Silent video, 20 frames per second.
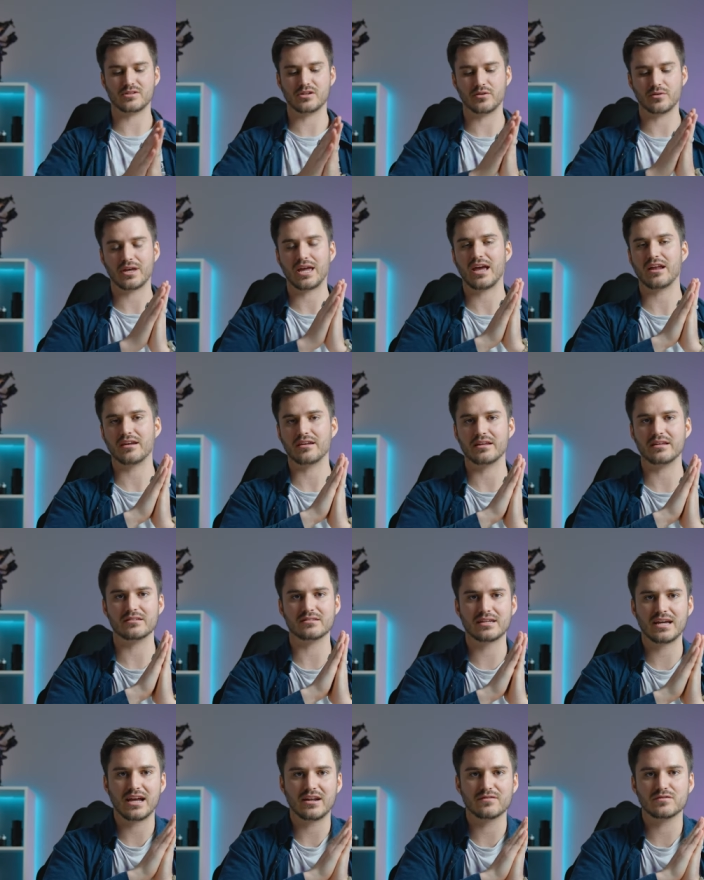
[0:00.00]
You know, Canon
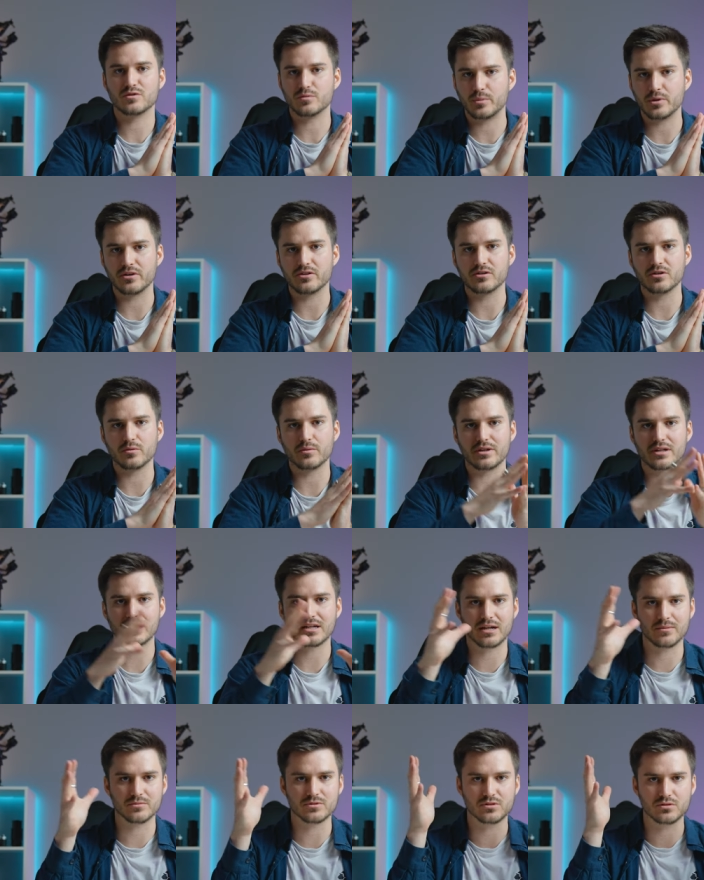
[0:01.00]
is kind of superior when it
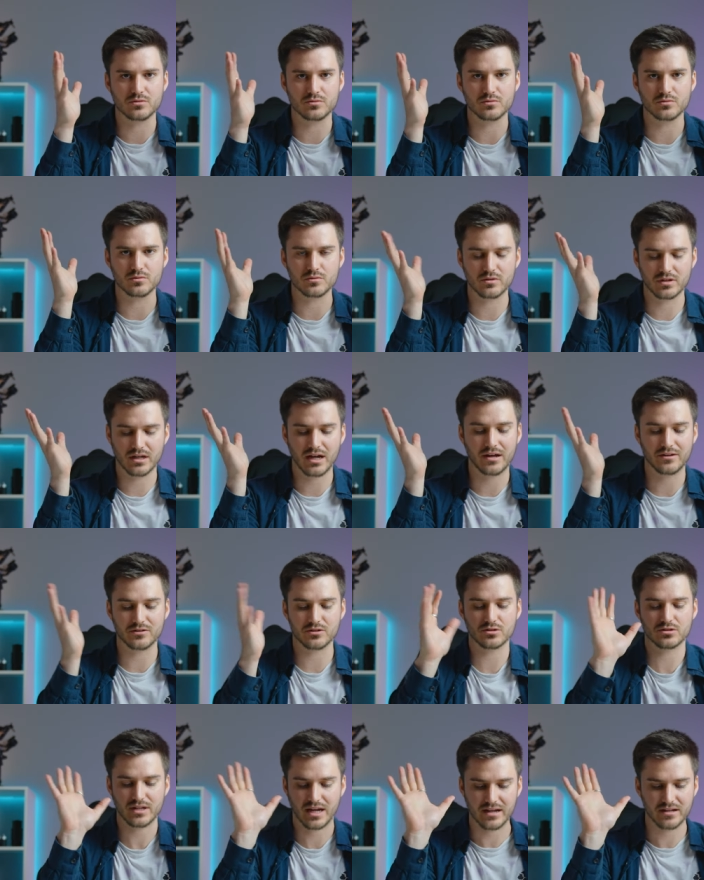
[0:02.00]
comes to the
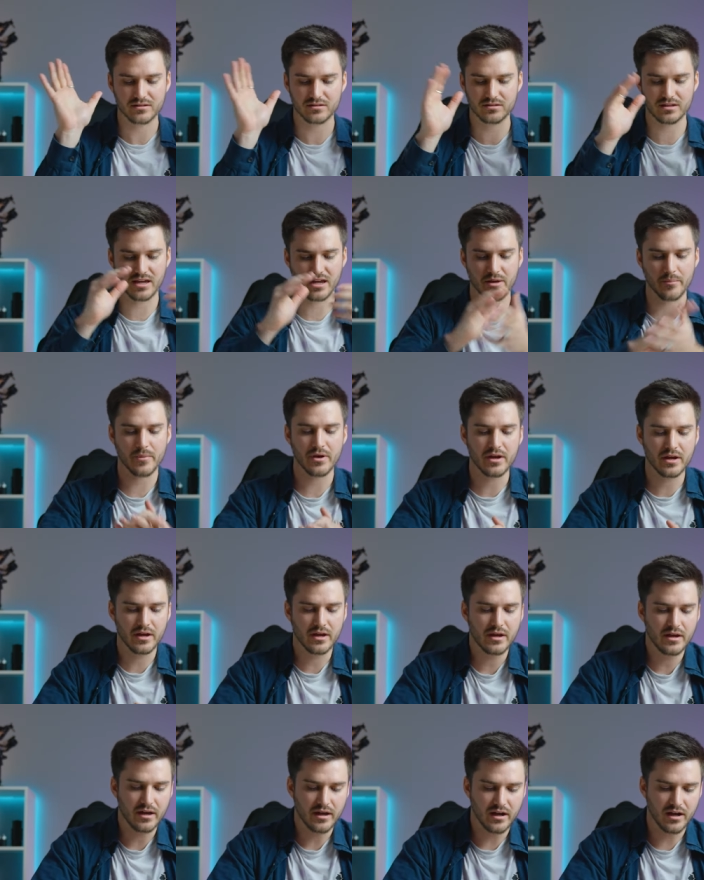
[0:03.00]
color science game,
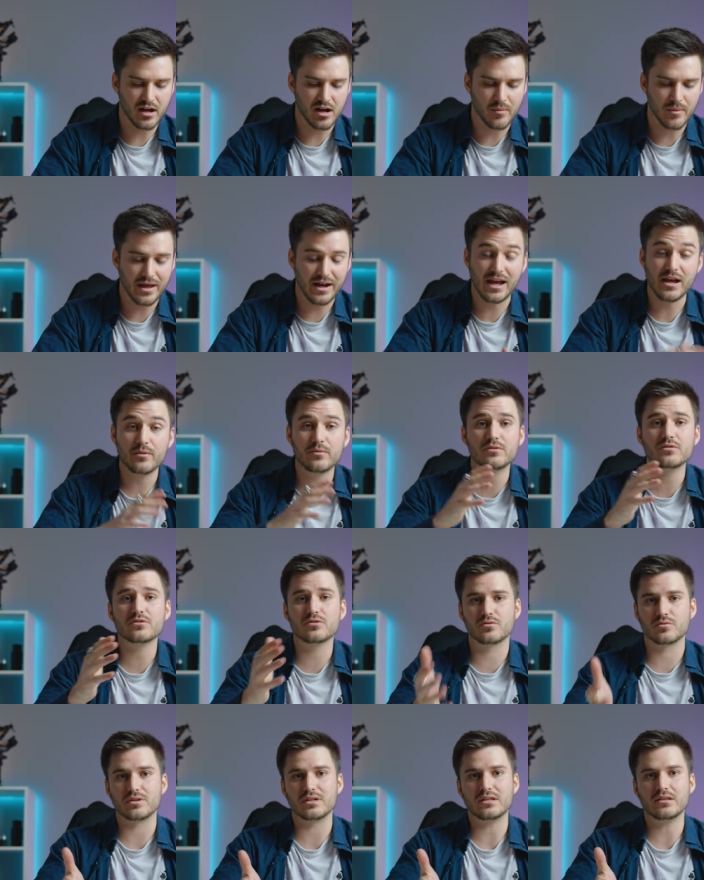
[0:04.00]
um, and I will
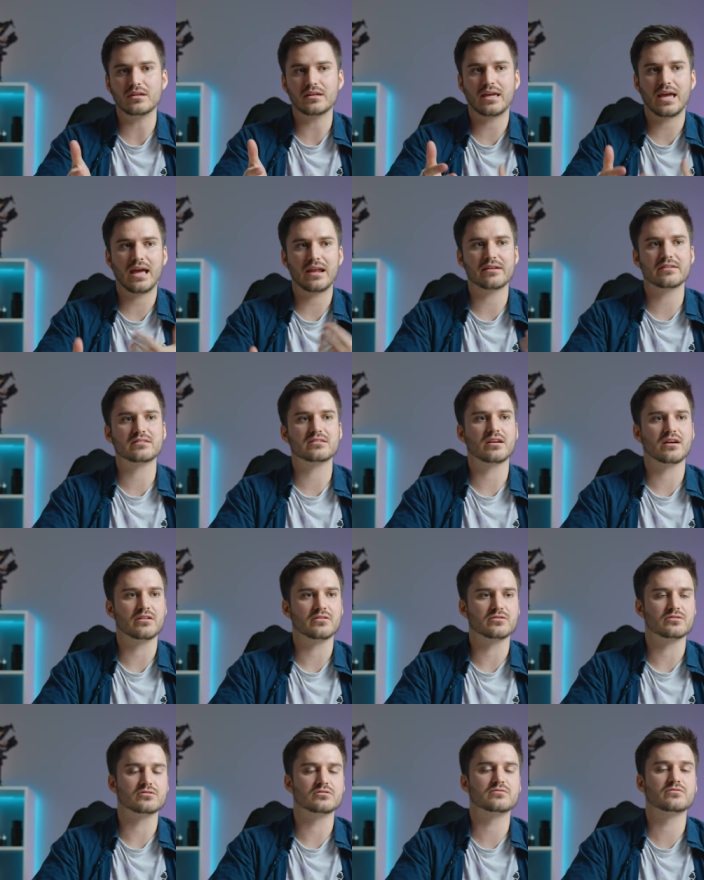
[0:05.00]
agree that Canon's
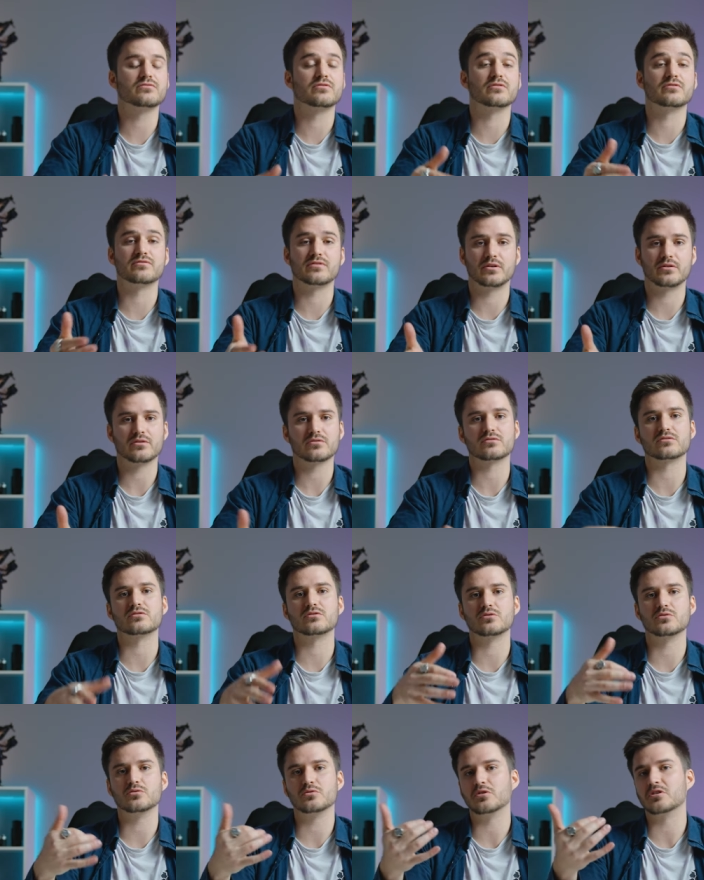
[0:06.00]
colors for photos
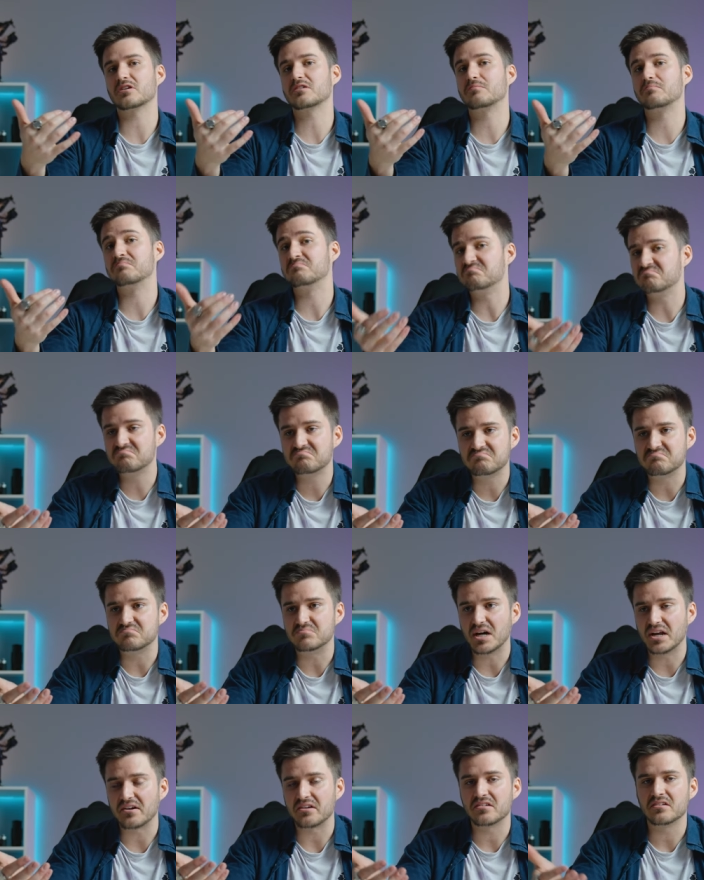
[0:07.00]
do look
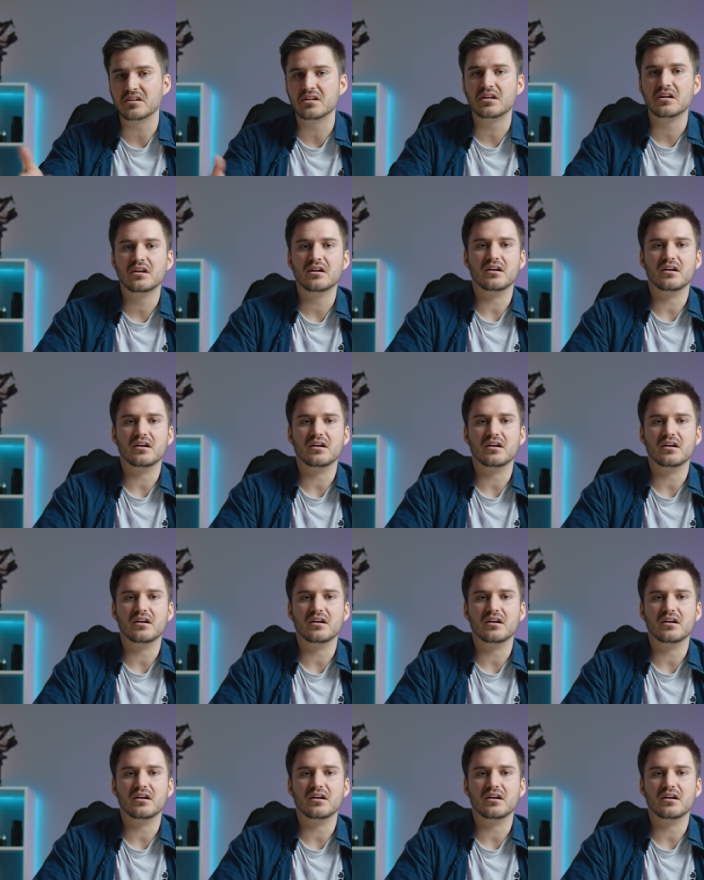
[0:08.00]
better.